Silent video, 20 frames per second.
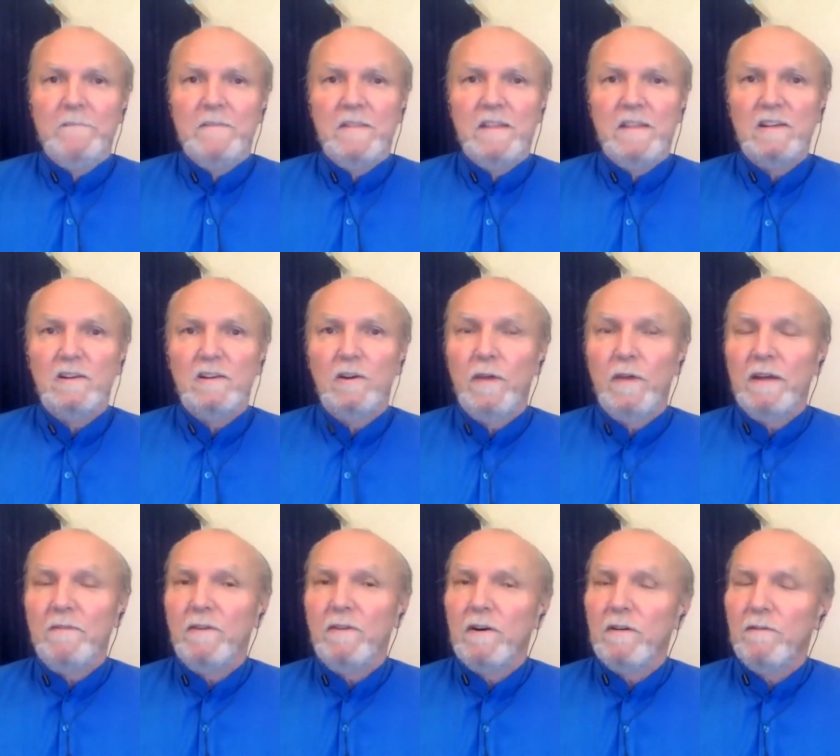They
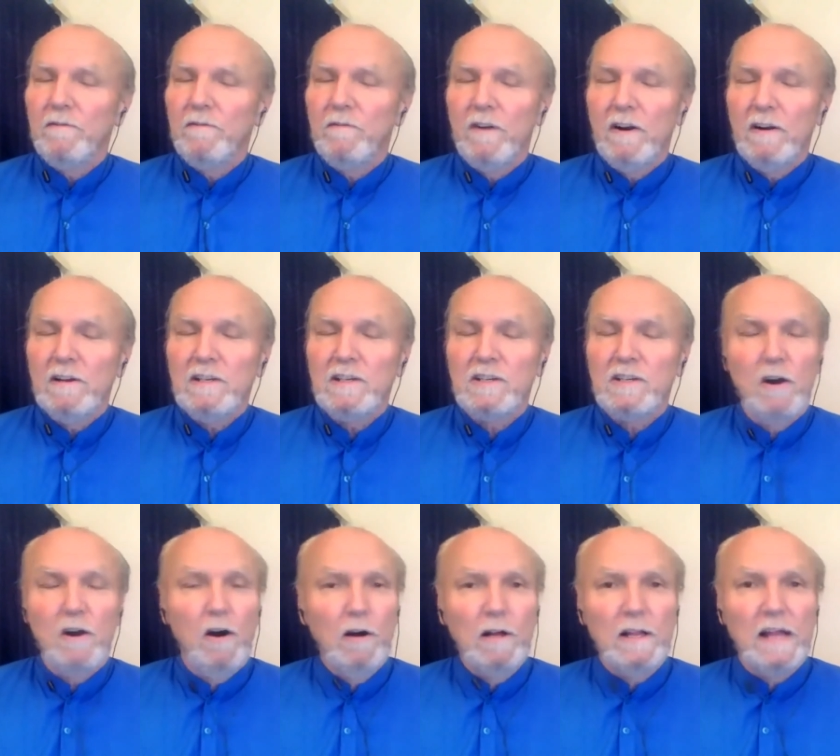very, very
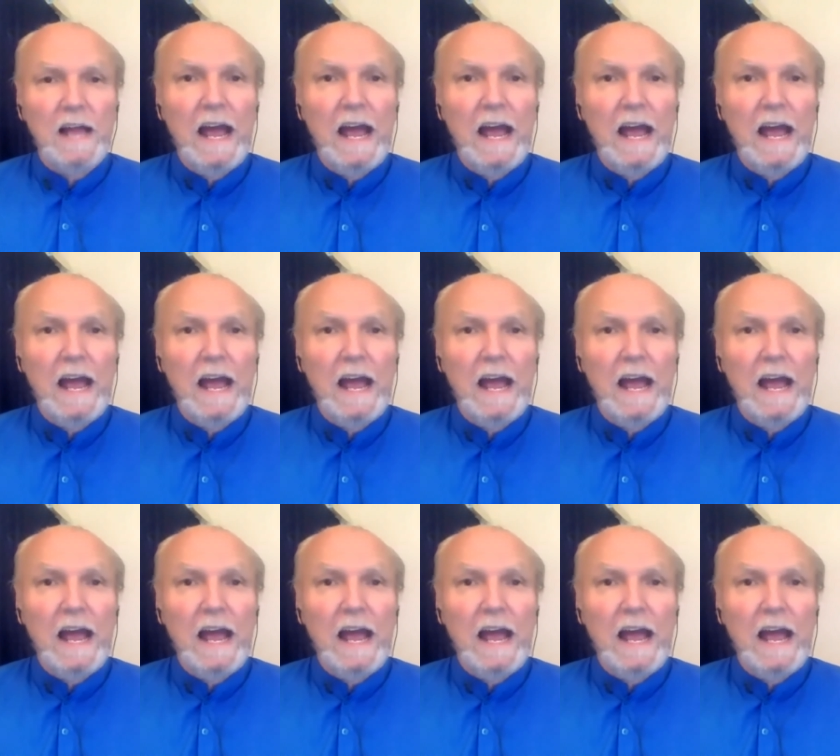strongly,